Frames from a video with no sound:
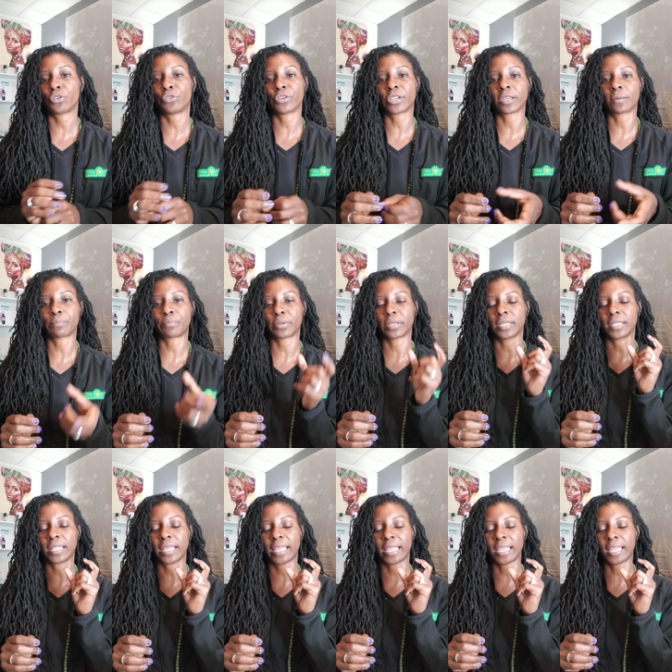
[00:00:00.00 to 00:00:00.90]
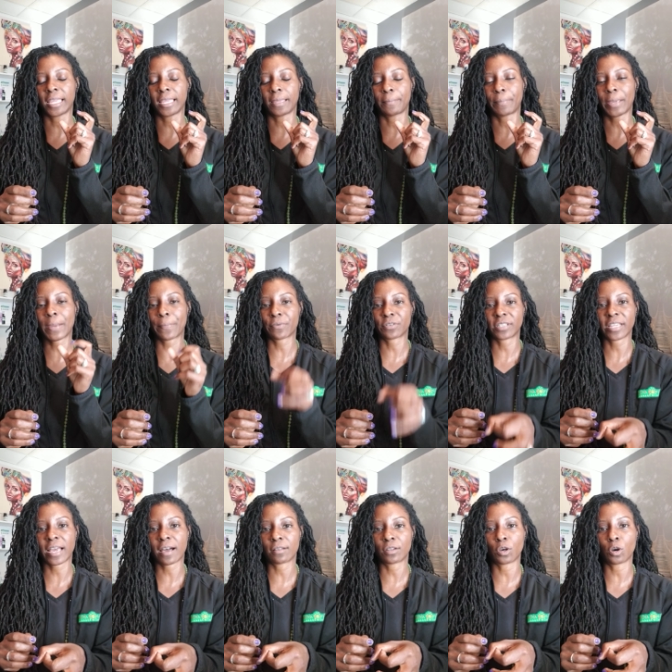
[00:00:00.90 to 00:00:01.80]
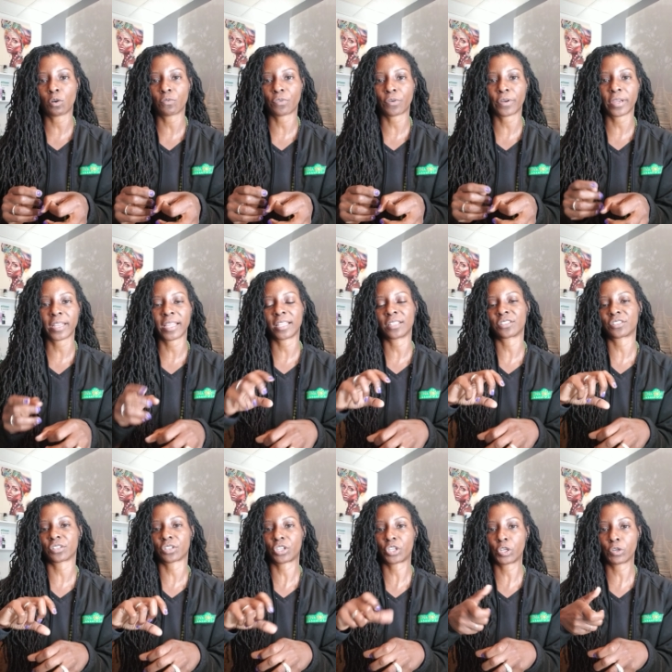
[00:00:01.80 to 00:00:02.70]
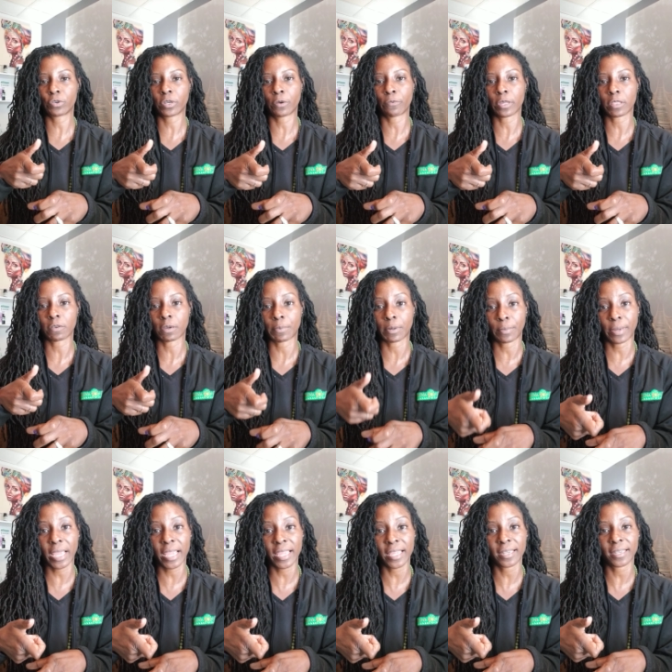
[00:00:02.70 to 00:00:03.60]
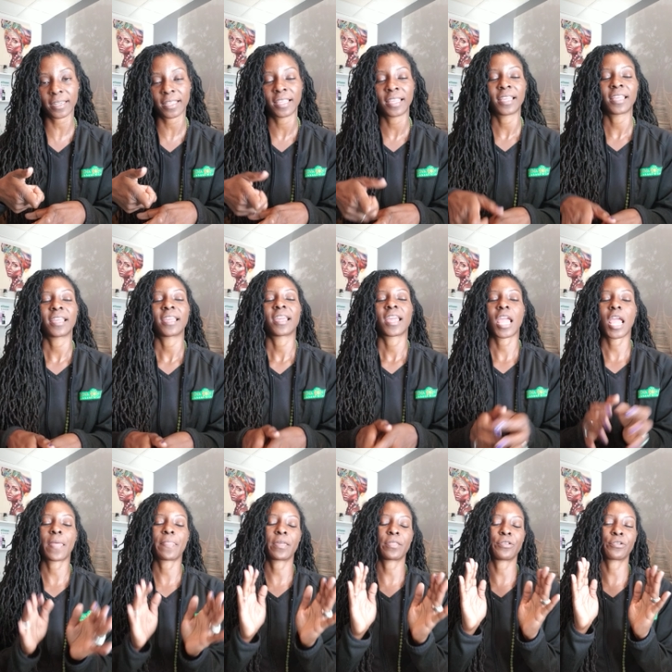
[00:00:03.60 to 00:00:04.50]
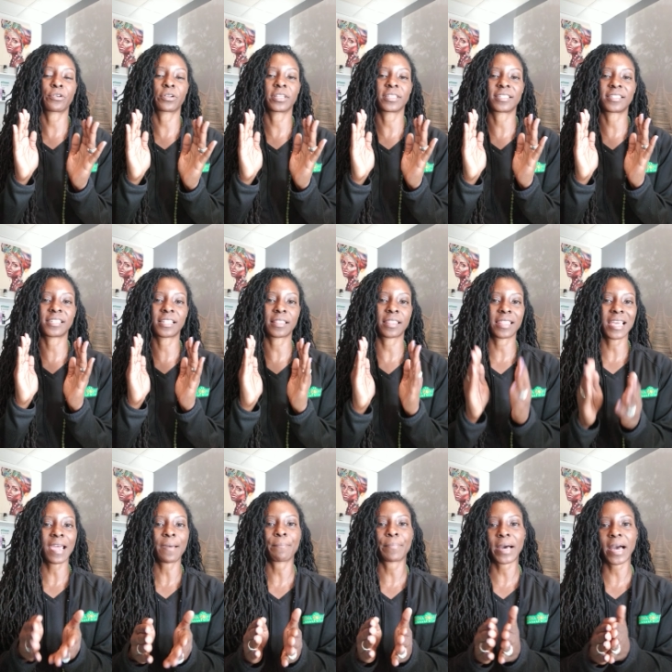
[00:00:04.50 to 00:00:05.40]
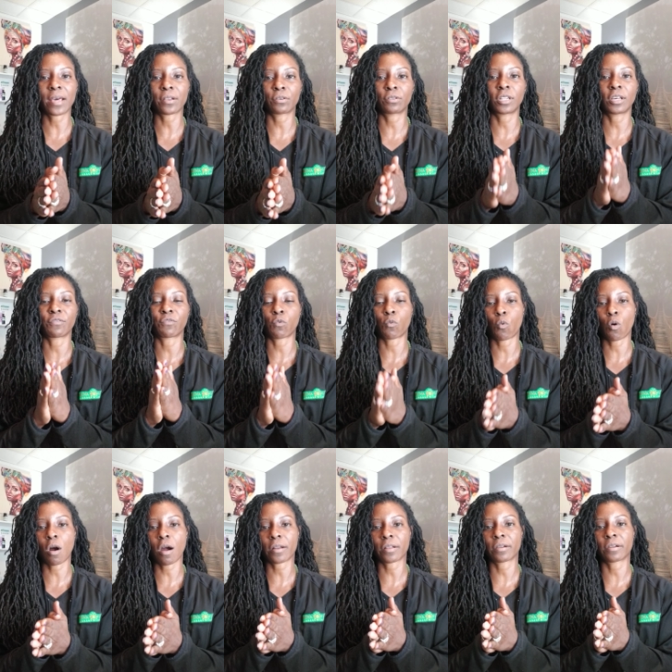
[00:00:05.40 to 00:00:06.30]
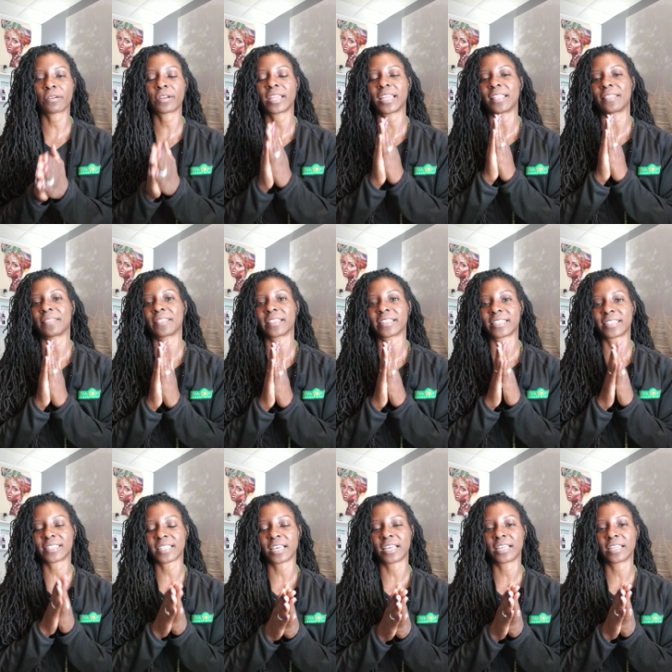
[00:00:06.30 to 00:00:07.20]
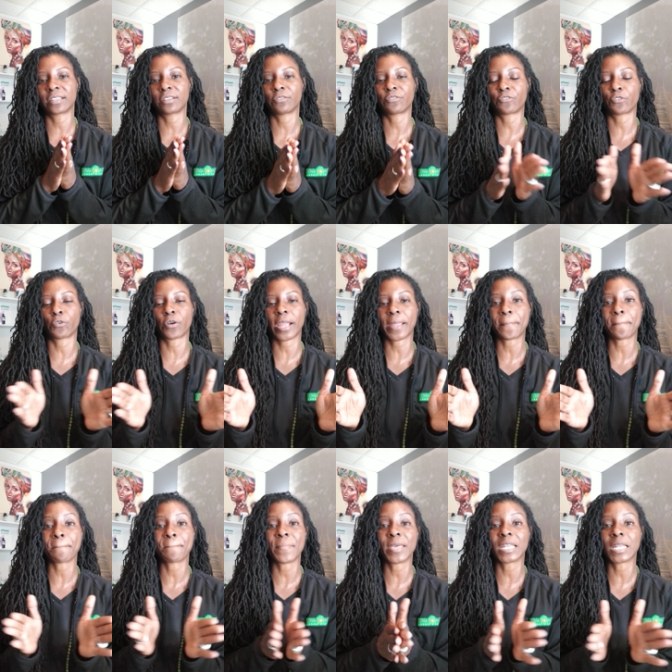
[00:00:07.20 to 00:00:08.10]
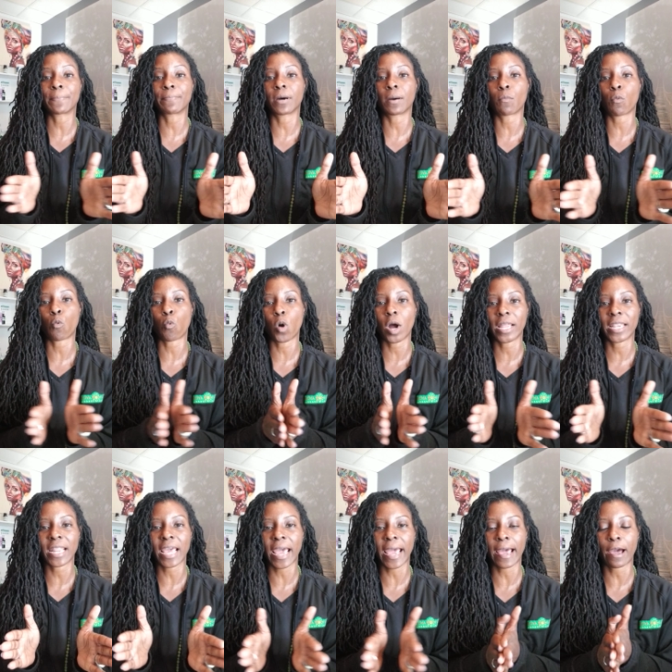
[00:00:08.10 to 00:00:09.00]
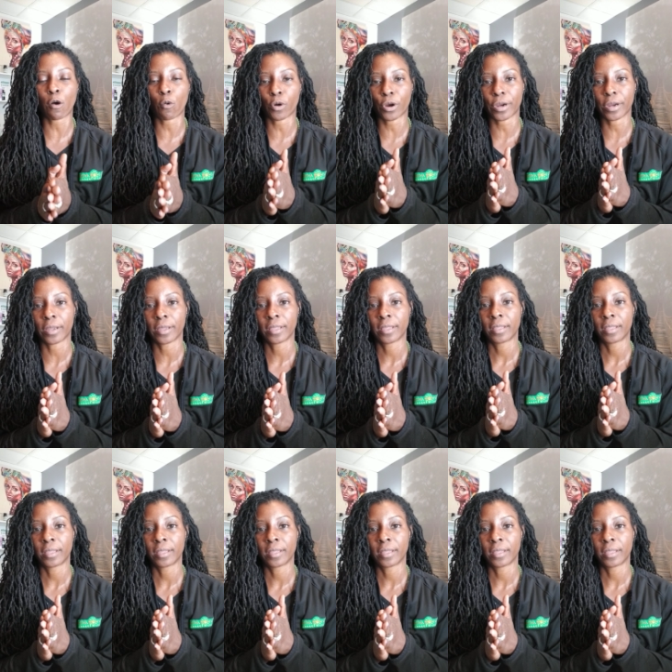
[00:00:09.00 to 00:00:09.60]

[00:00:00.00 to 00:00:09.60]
you can put a paper towel over it and secure it with rubber band. And then you're going to sit that bottle of water in the sun for a minimum one hour.